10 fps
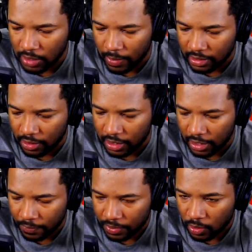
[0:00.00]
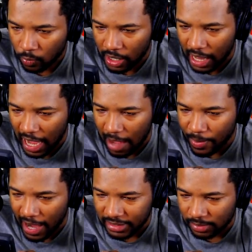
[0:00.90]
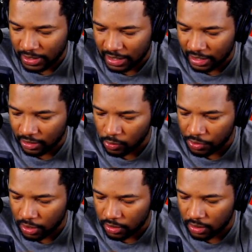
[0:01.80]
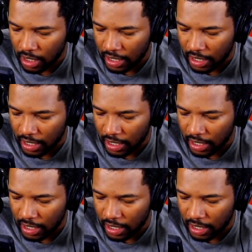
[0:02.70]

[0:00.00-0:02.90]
sit right there then. While I possibly can kill you with it,